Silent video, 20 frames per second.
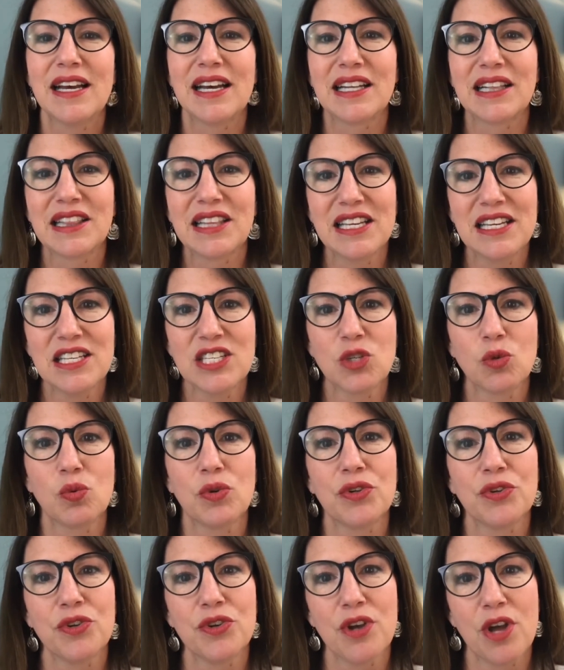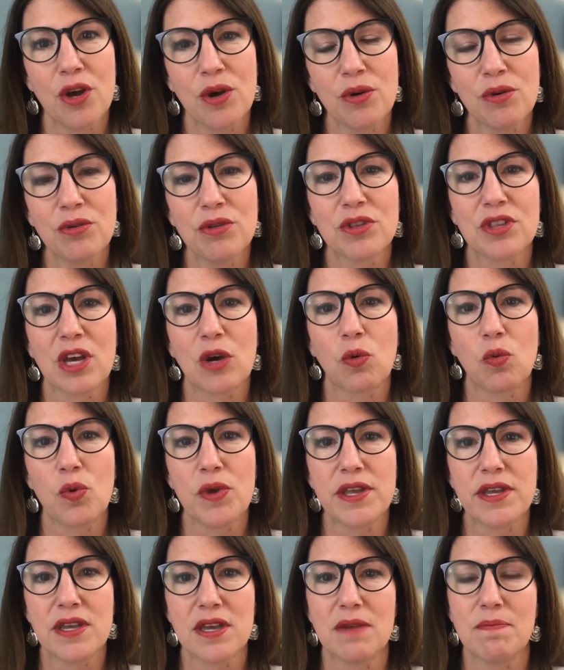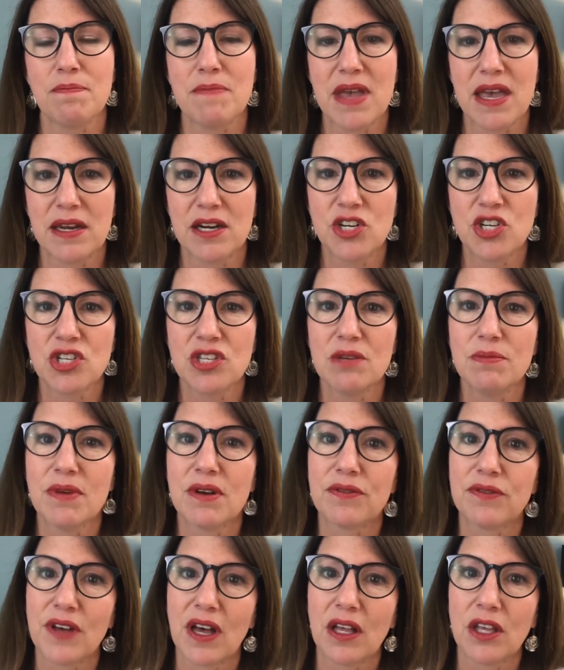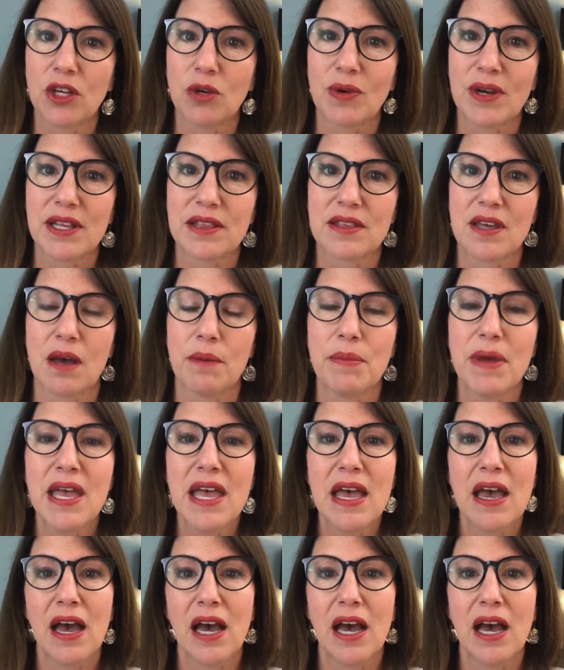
at least we'll know that we can manage them, evaluate them,